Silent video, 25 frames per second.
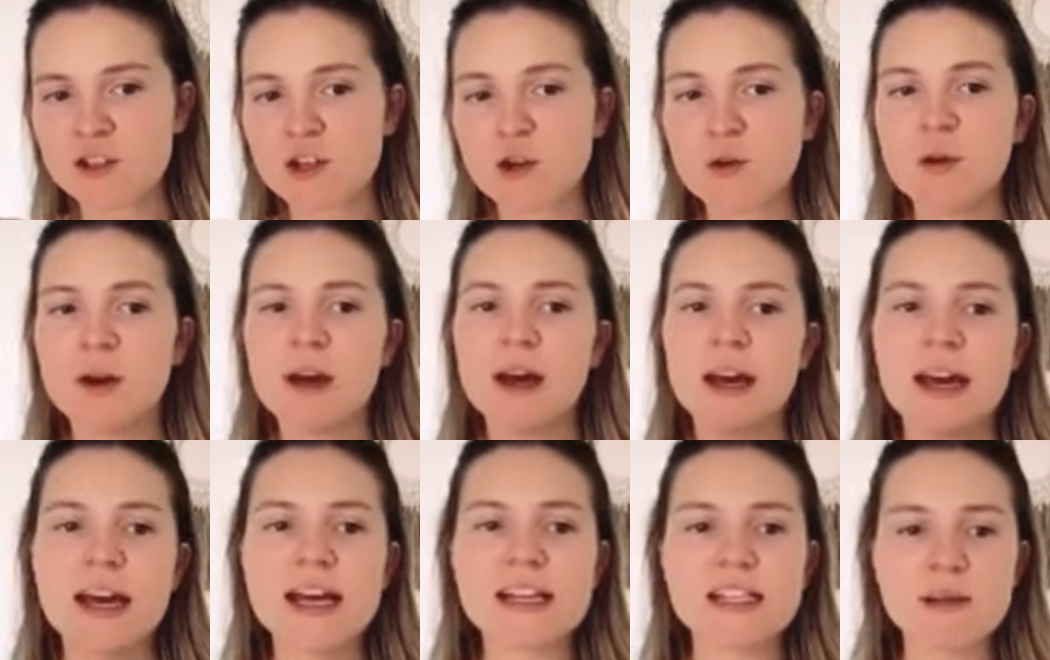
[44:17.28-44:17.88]
So
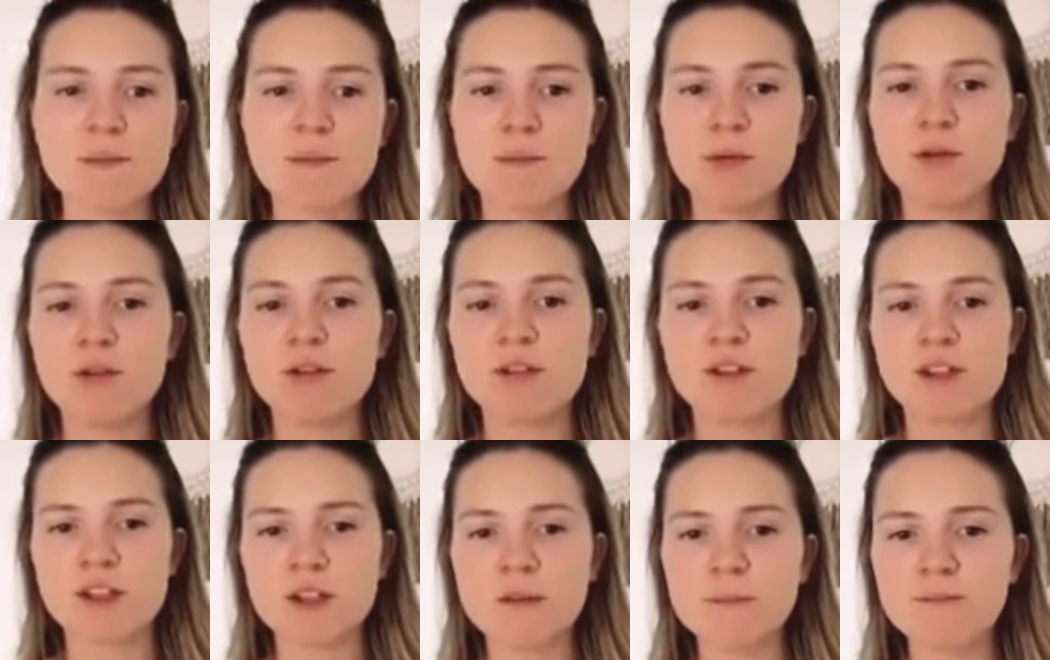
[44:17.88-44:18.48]
it's
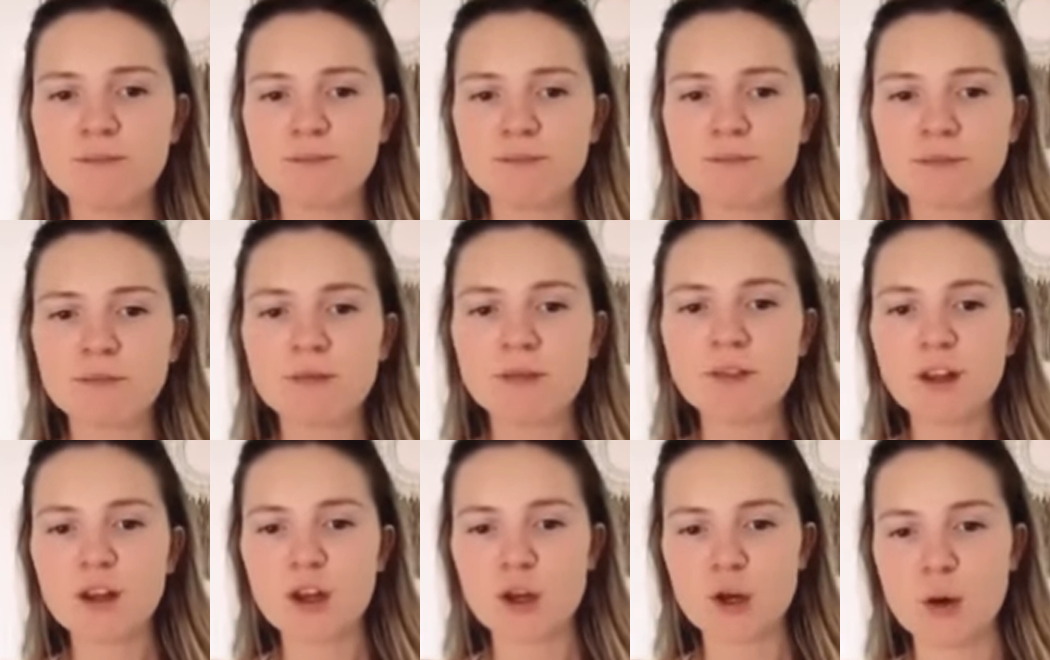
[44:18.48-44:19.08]
important
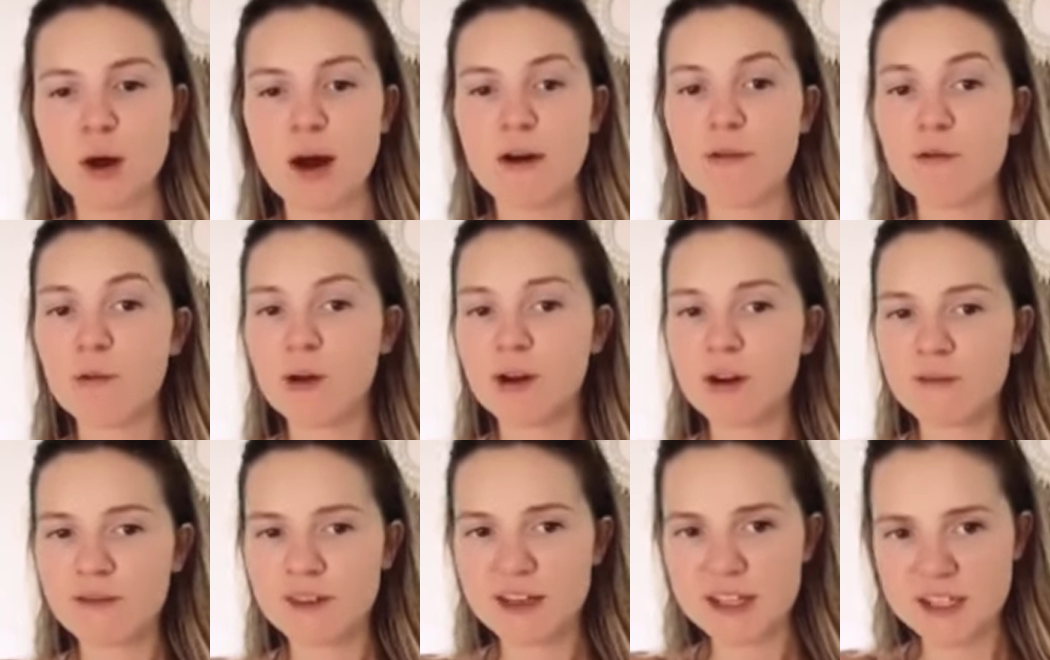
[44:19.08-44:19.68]
you have
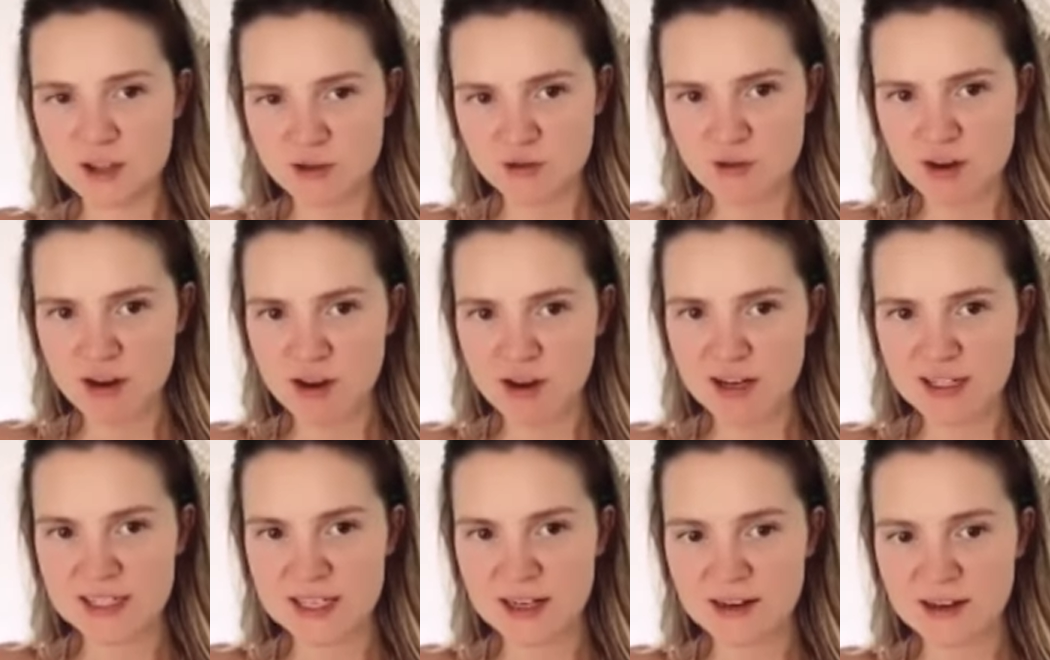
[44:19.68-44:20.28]
one of these 3
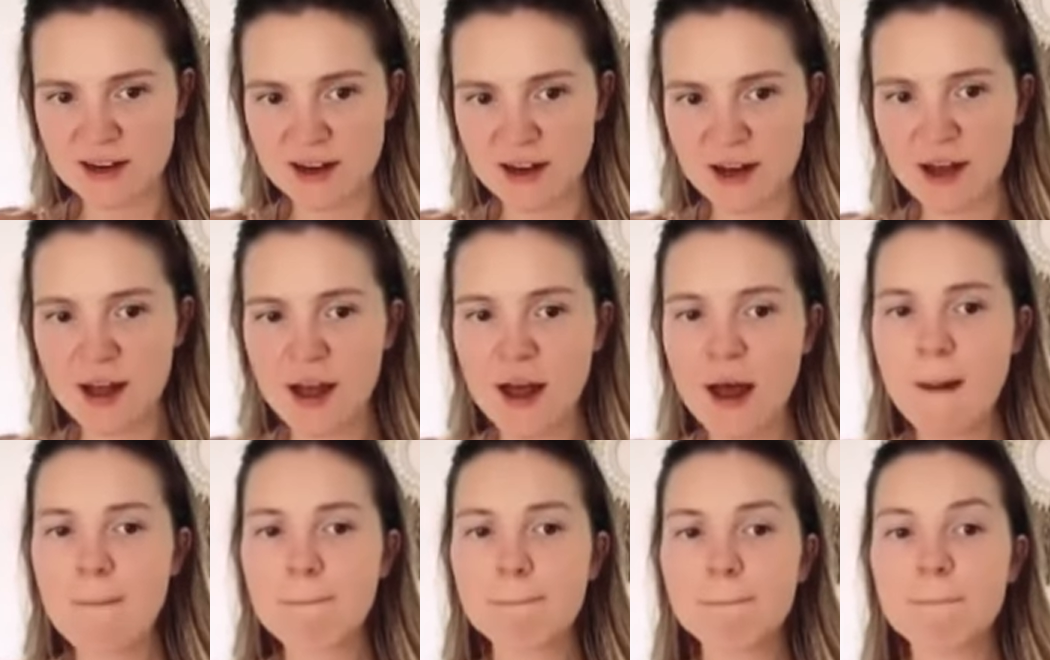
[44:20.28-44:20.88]
criteria,
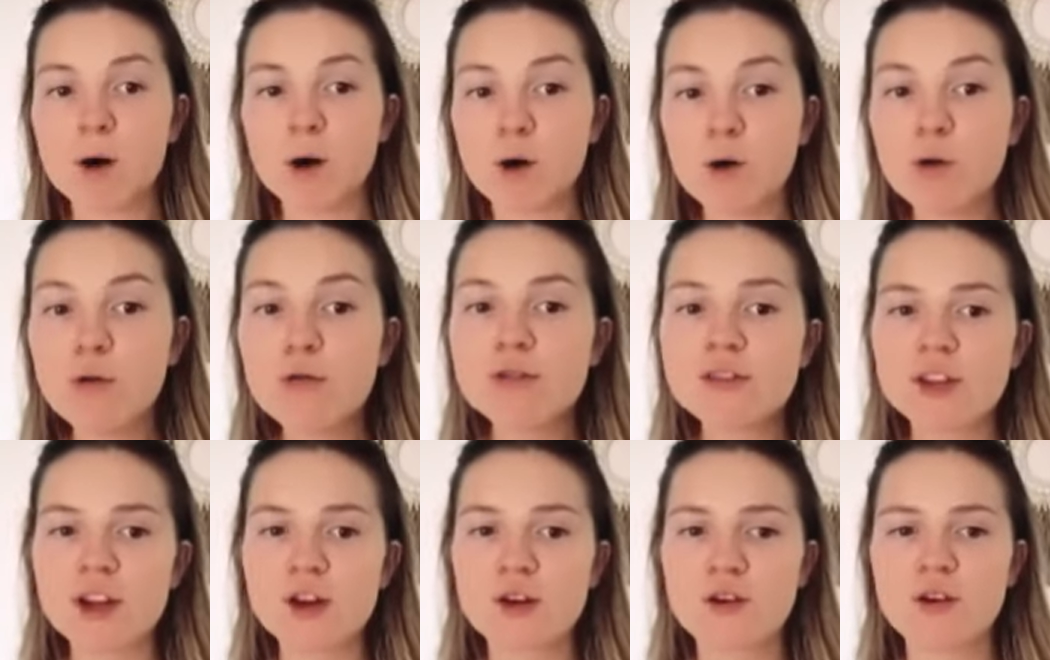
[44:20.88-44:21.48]
but
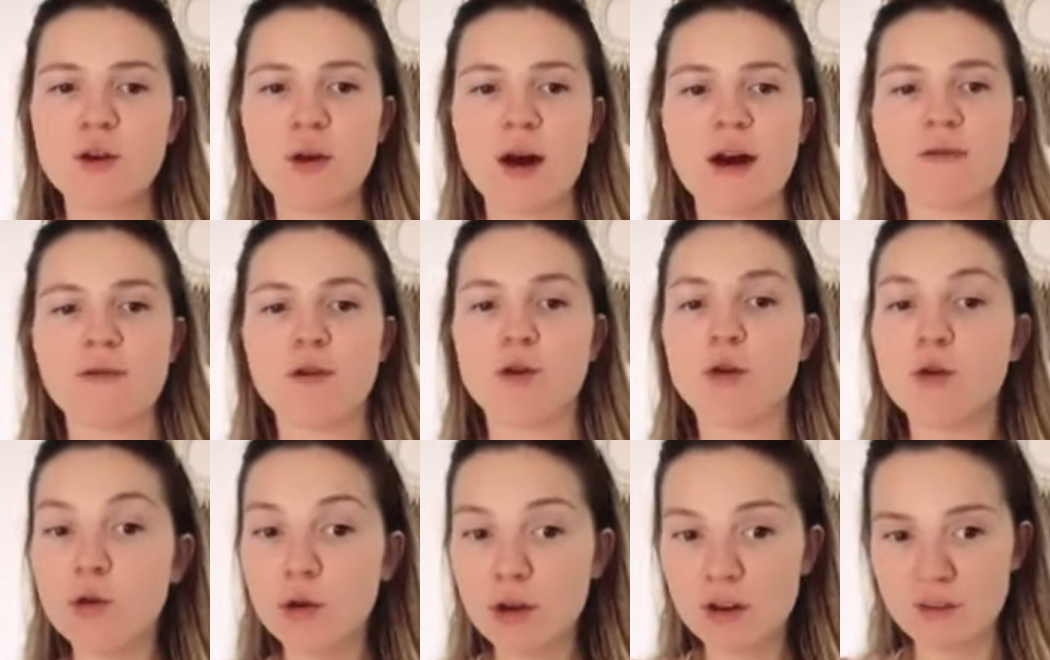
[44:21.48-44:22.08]
also you have
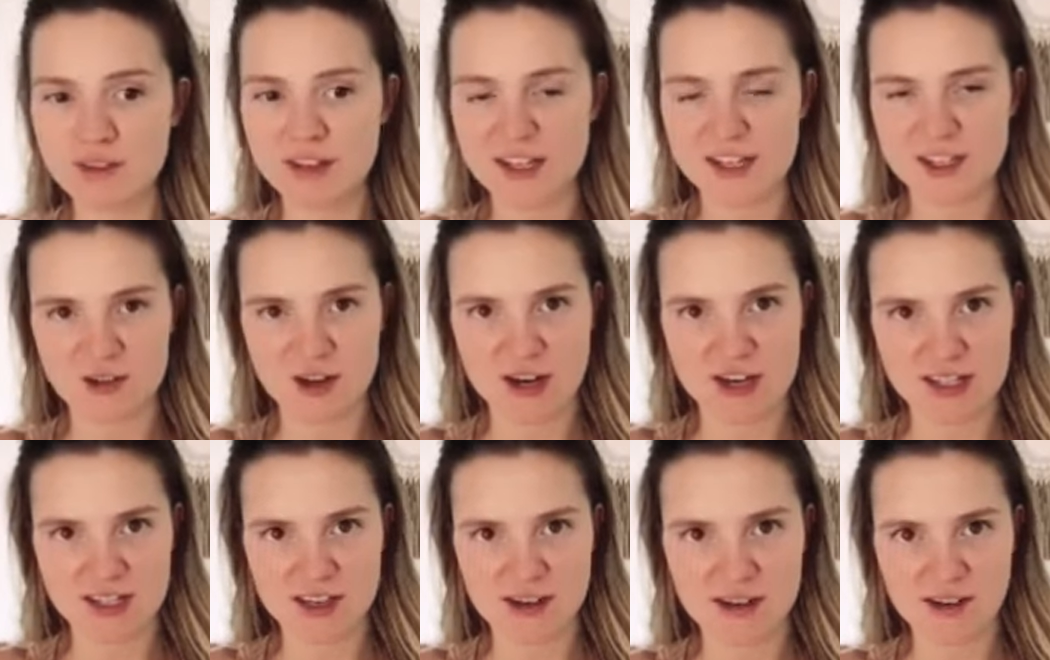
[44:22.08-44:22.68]
all of these
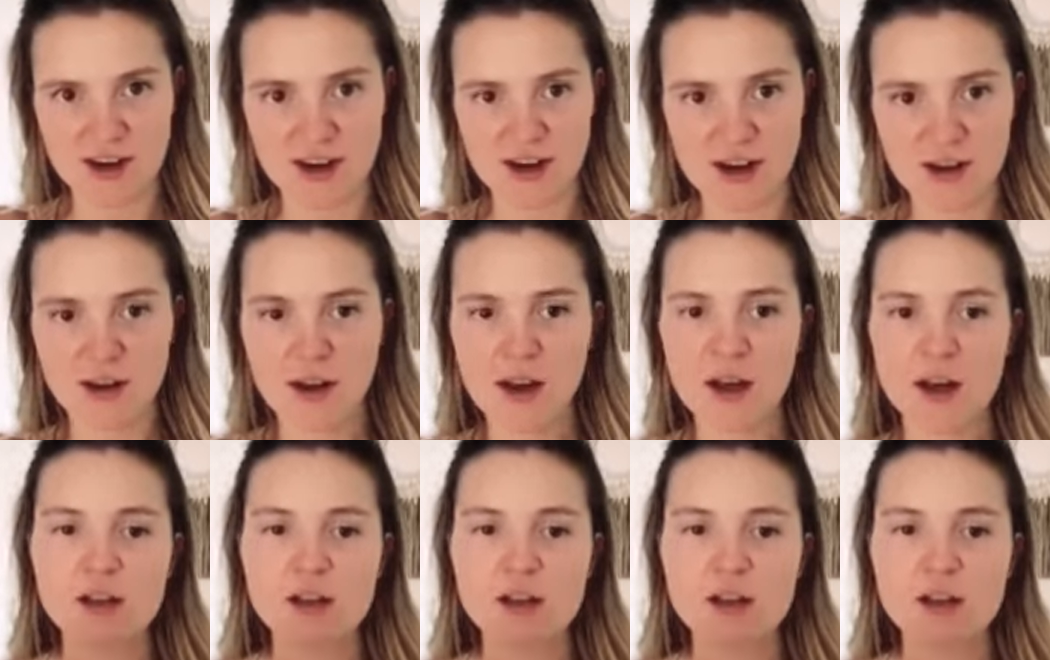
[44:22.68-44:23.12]
criteria.